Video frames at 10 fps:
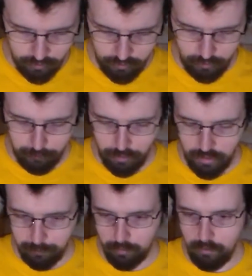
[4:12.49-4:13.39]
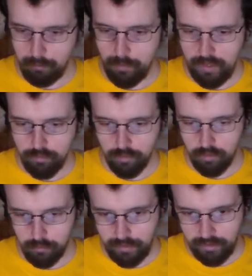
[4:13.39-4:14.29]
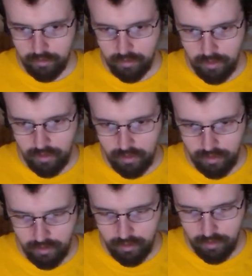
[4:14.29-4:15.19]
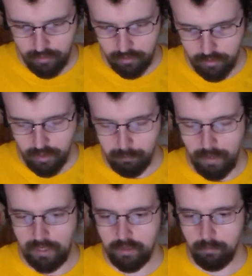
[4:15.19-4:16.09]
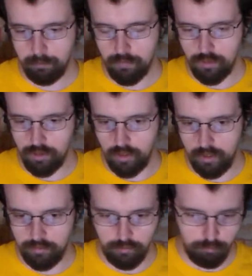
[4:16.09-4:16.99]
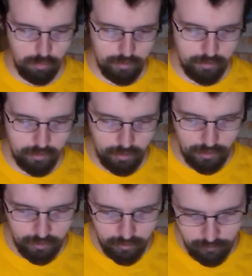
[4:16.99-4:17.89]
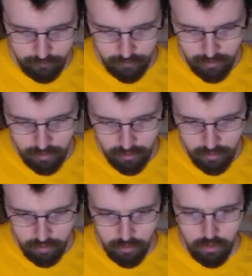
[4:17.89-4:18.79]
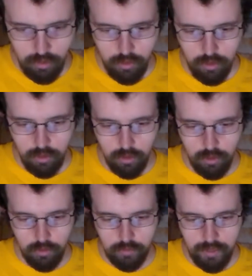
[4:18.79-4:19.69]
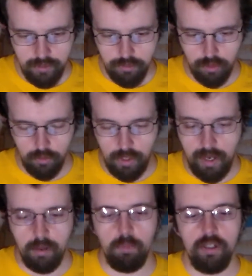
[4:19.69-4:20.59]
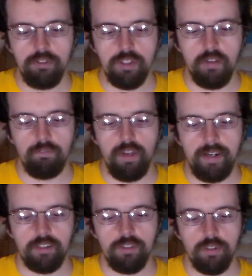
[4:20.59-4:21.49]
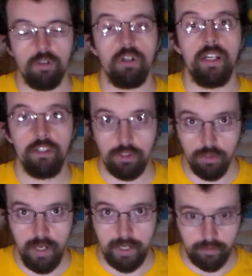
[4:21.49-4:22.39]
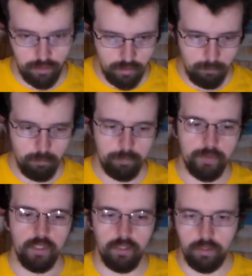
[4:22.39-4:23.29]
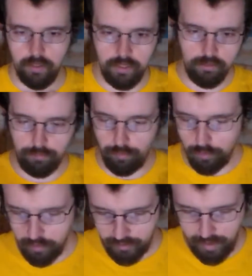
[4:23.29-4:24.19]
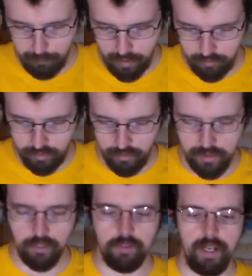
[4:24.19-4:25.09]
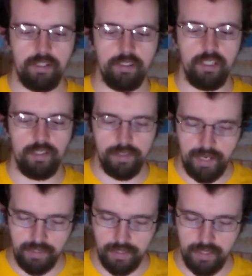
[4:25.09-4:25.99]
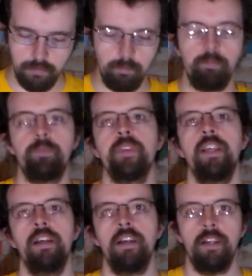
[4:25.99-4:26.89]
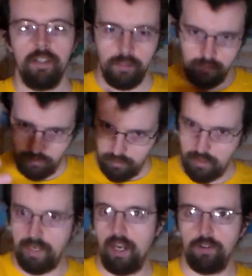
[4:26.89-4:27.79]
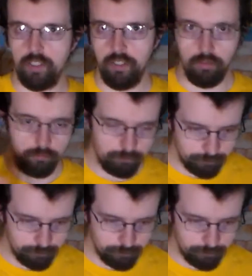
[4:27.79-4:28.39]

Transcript: I'm going to pull up the webpage real quick and back up. Just one thing. Okay, so I was in fact incorrect. These four came out in the year 1990. And now you know.